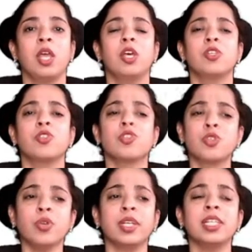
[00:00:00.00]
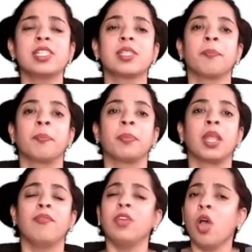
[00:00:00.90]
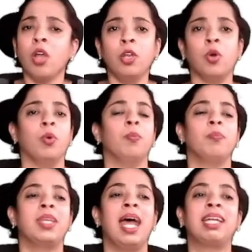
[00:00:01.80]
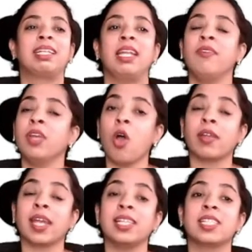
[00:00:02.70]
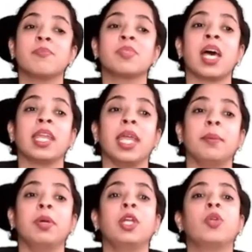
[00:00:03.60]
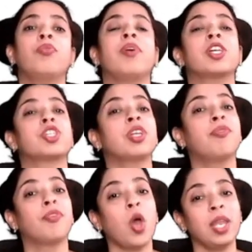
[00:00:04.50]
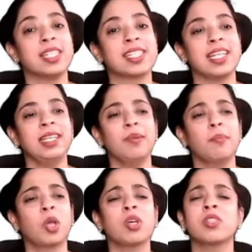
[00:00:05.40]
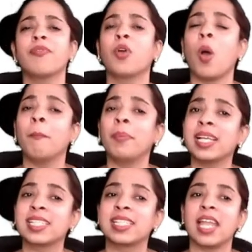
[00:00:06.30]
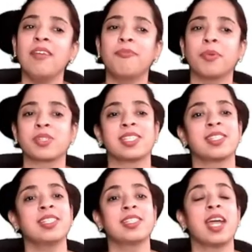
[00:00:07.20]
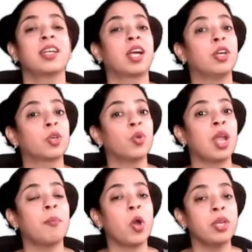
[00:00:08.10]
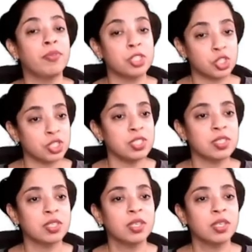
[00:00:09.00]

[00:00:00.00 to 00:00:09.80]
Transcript: So students, we all know that living organisms are able to function flawlessly because of complex life processes that control our body functions.